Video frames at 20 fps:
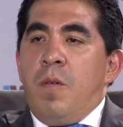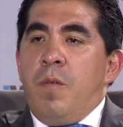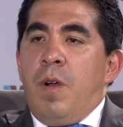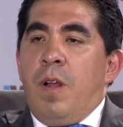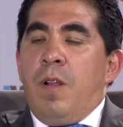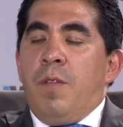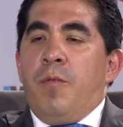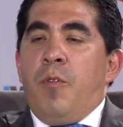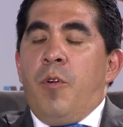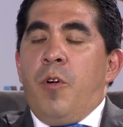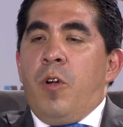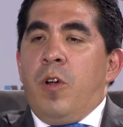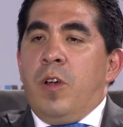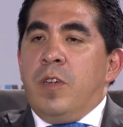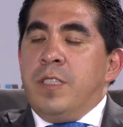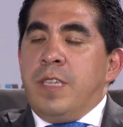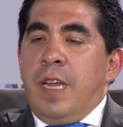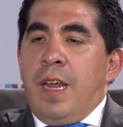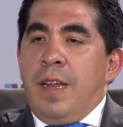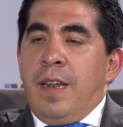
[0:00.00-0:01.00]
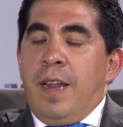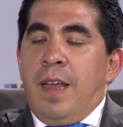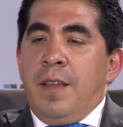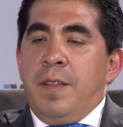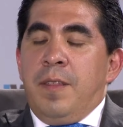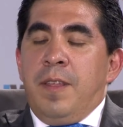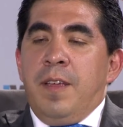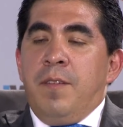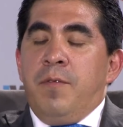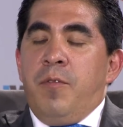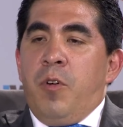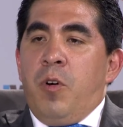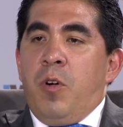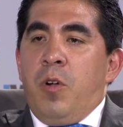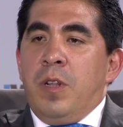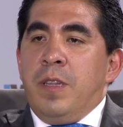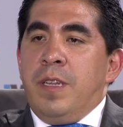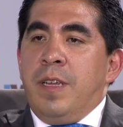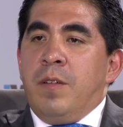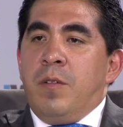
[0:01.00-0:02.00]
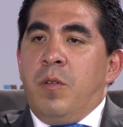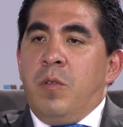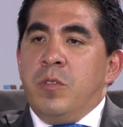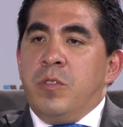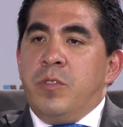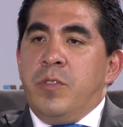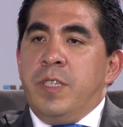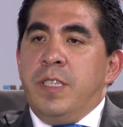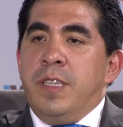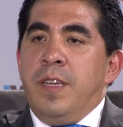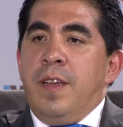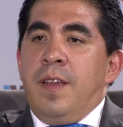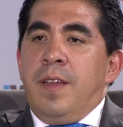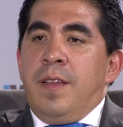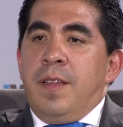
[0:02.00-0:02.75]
Well, for us, and I think for all the countries,